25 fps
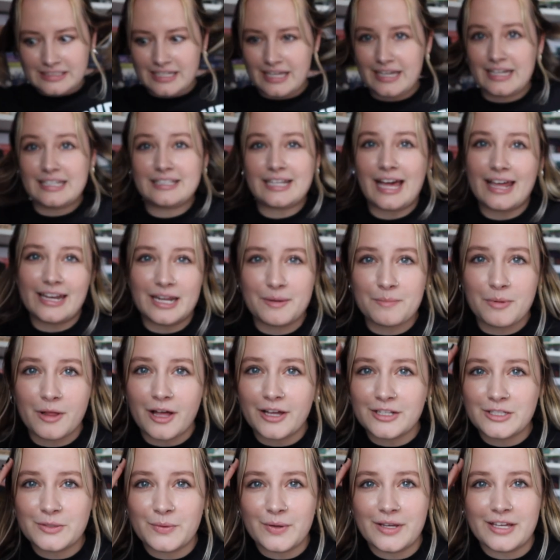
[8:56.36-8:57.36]
exciting
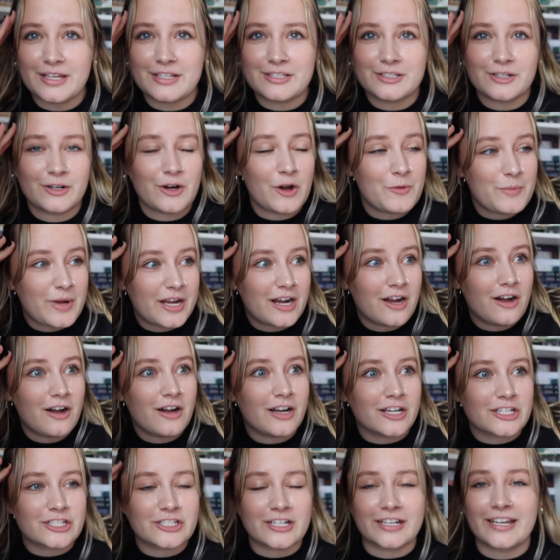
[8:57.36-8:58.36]
plot twists or, oh my
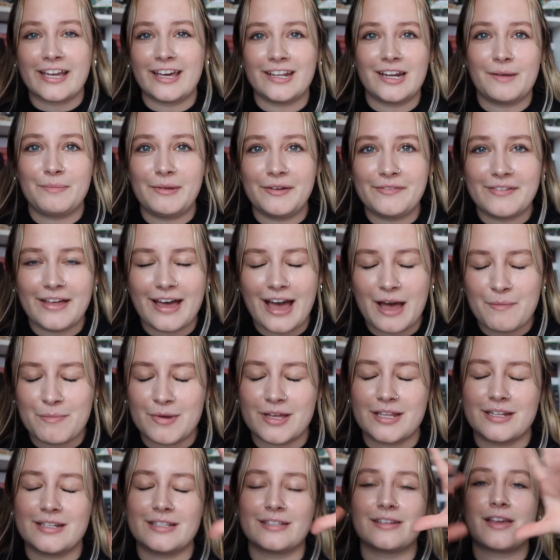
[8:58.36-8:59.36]
gosh, I cannot believe that
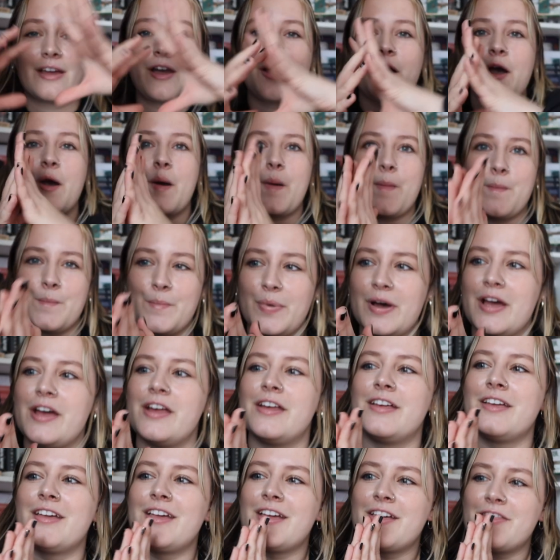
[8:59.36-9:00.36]
happened.
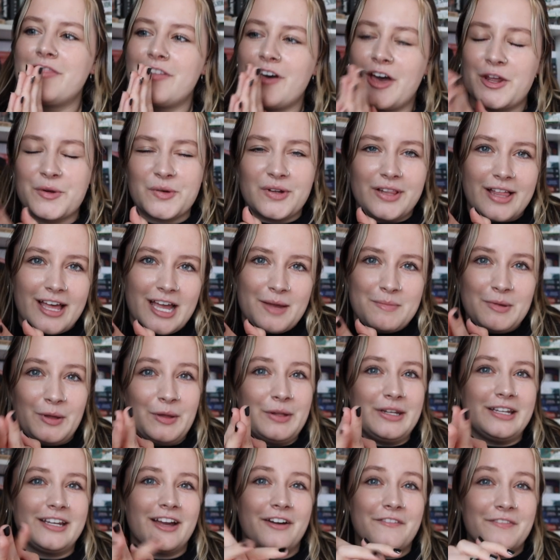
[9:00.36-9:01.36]
But the
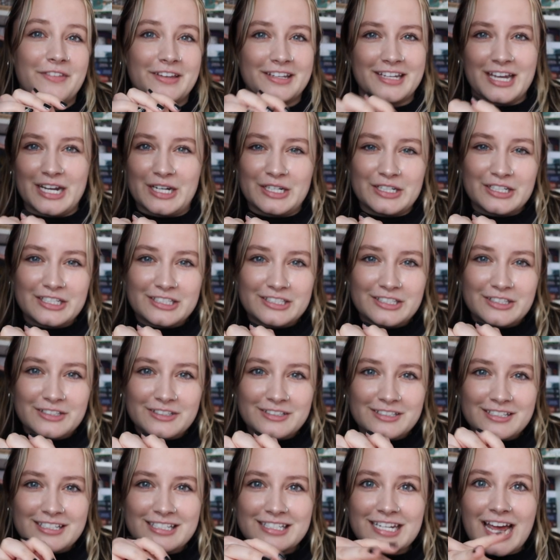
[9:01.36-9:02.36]
unreliability of the
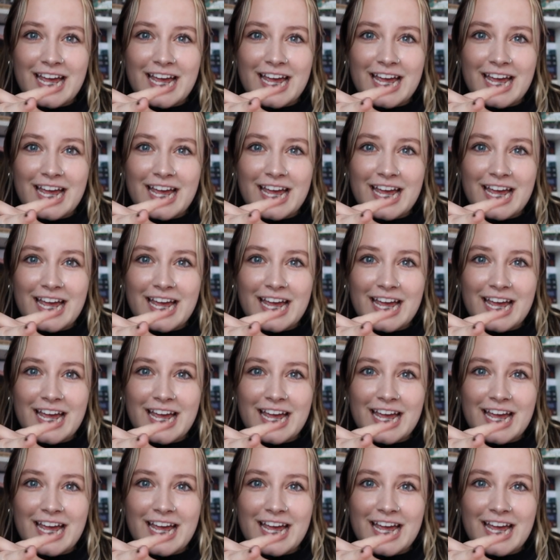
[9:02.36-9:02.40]
characters